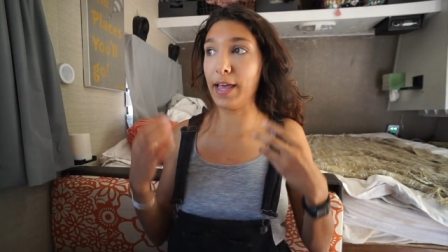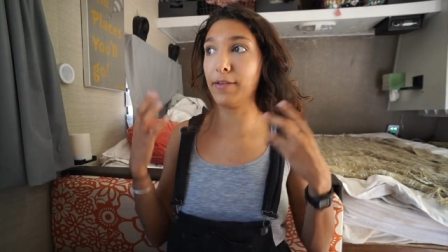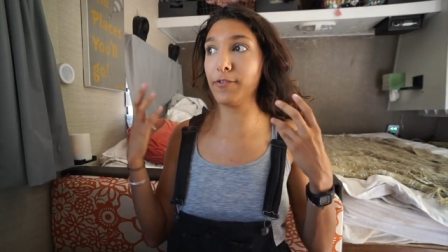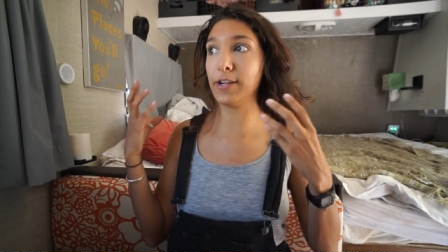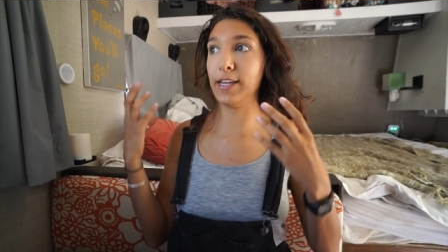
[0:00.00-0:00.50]

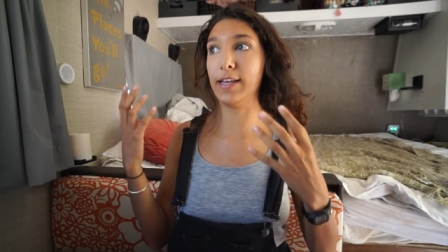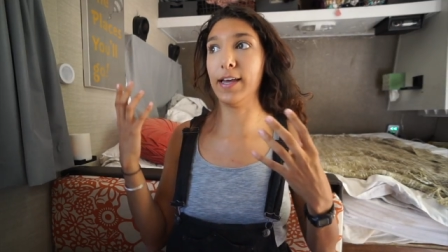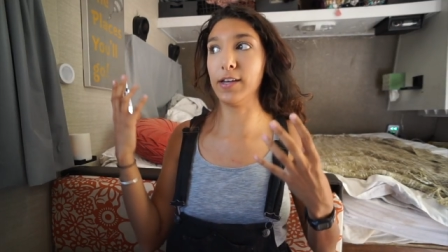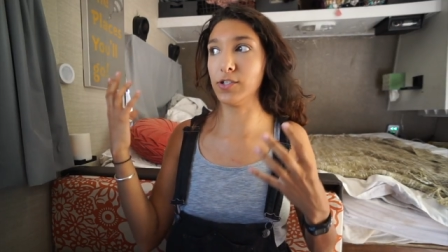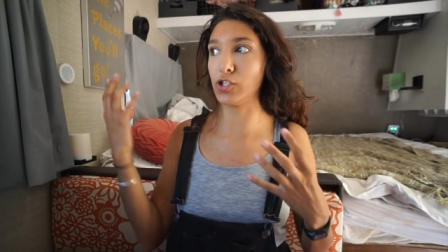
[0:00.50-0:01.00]
Every
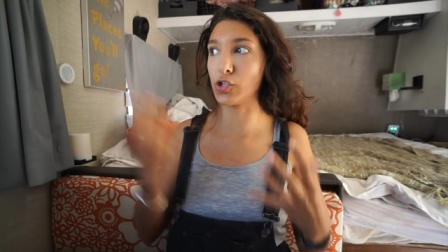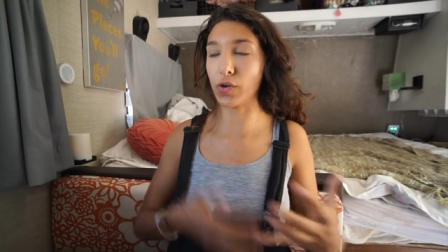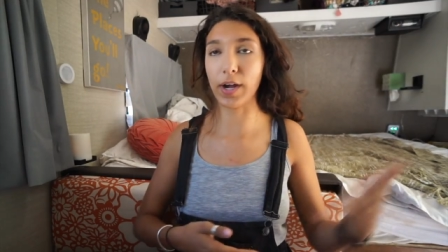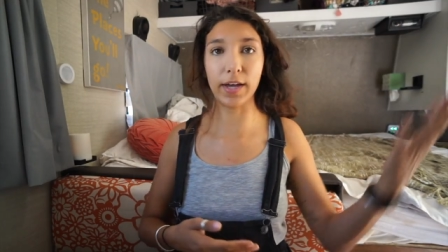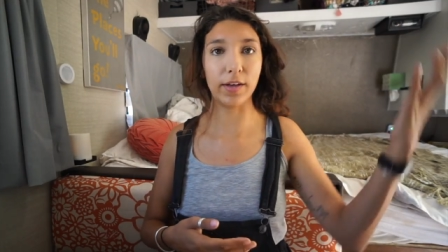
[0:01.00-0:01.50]

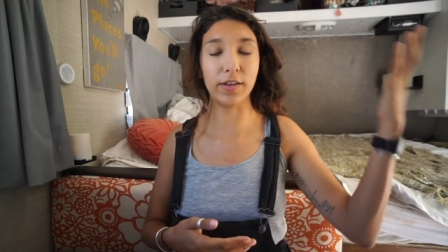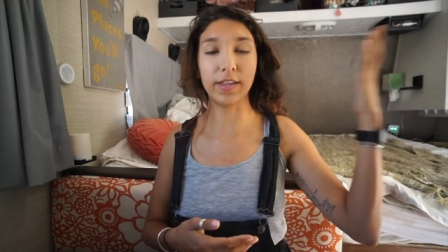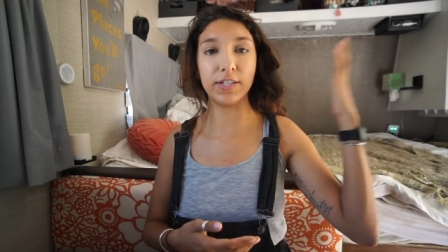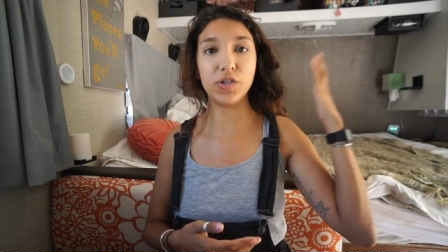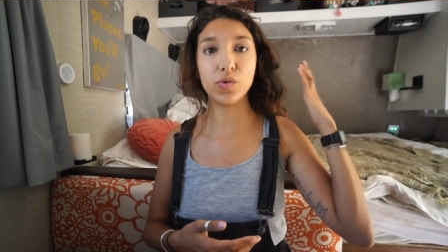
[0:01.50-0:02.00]
trial
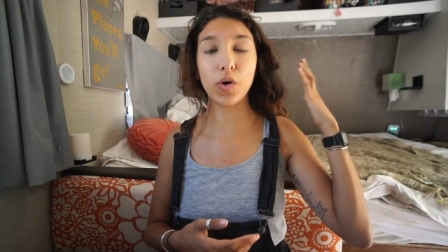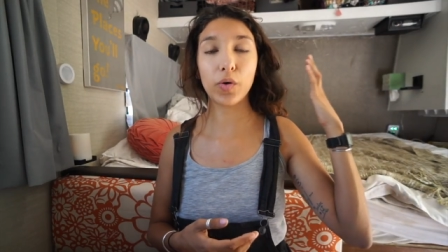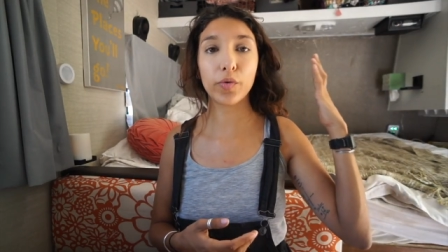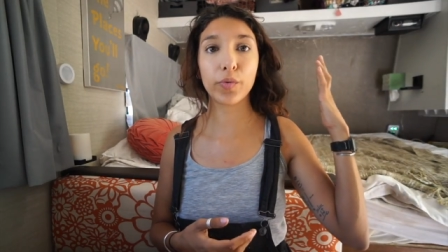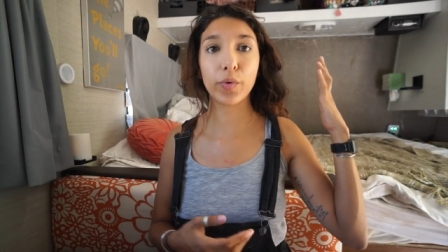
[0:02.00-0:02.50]
that you
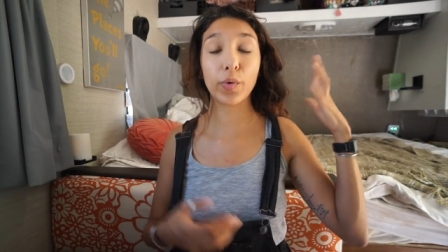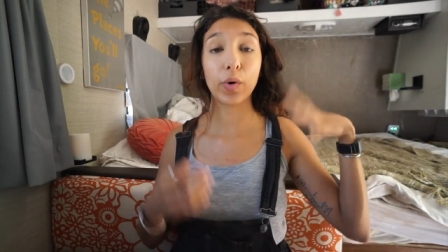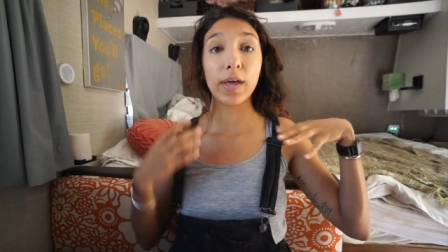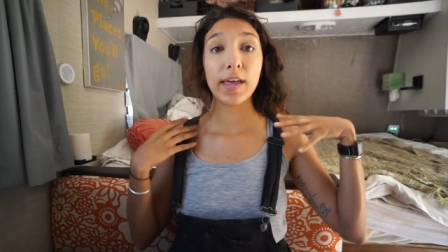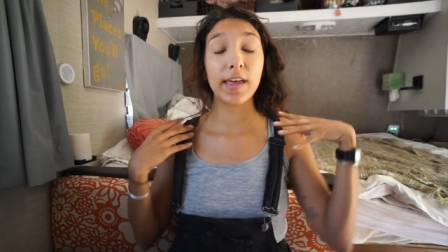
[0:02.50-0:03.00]
go through
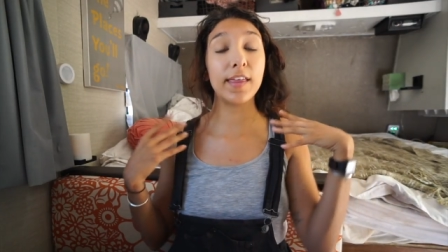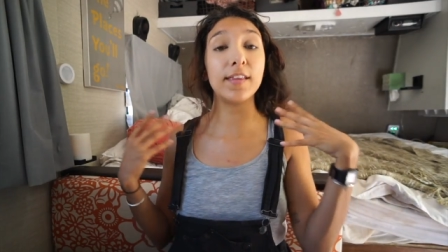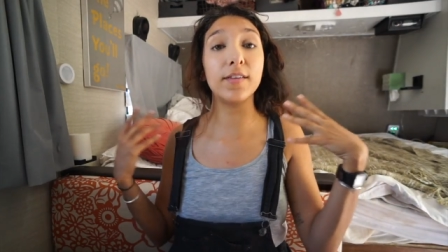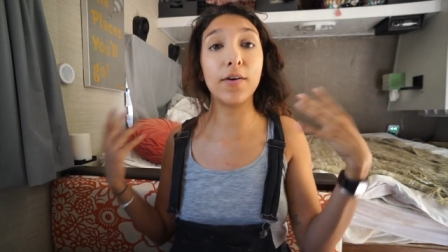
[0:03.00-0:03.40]
and